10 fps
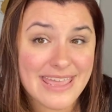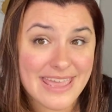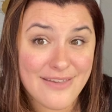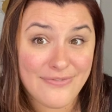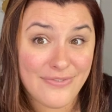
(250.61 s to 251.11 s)

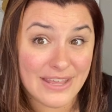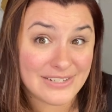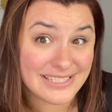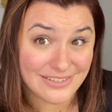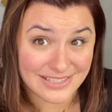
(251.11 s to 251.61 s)
if
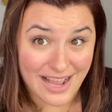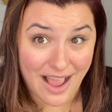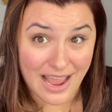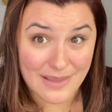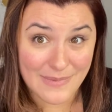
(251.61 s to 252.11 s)
there's still
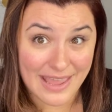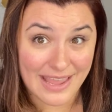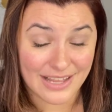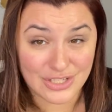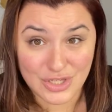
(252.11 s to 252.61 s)
time
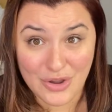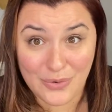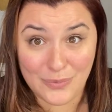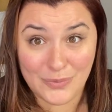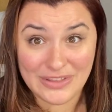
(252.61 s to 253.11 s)
and, you know,